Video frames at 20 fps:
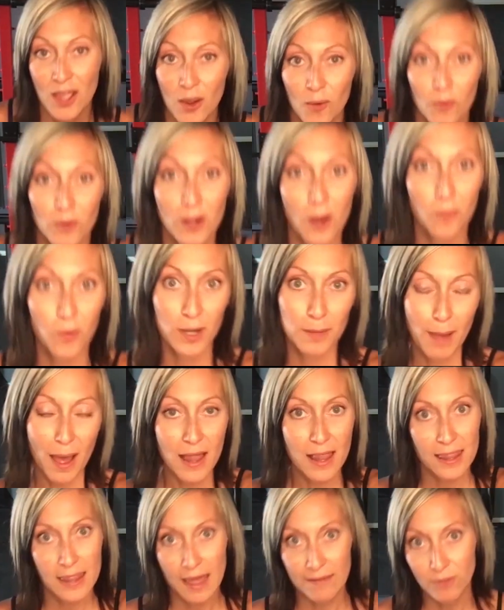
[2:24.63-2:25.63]
We're not worried
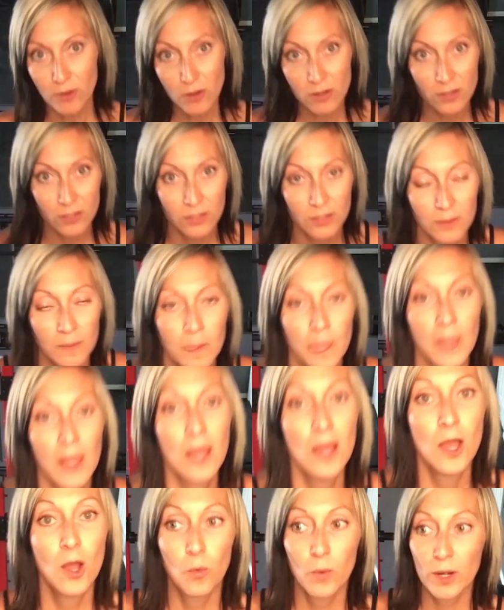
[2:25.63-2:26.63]
about level.
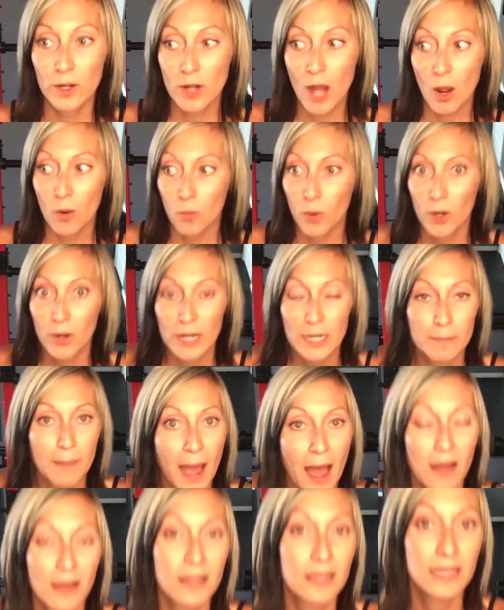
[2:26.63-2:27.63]
We're not worried
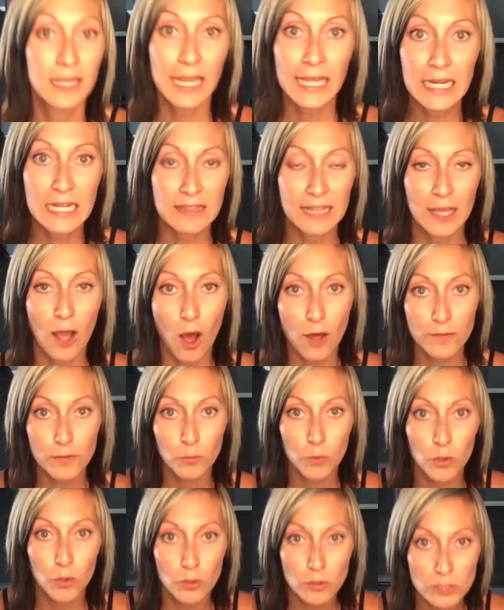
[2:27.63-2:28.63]
about anything. All the
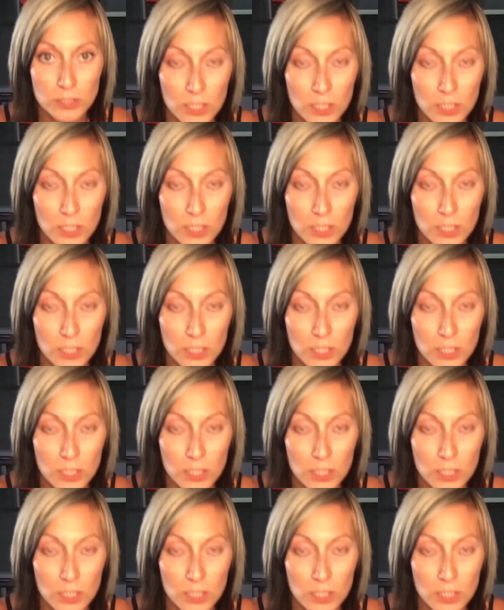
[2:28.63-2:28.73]
rules,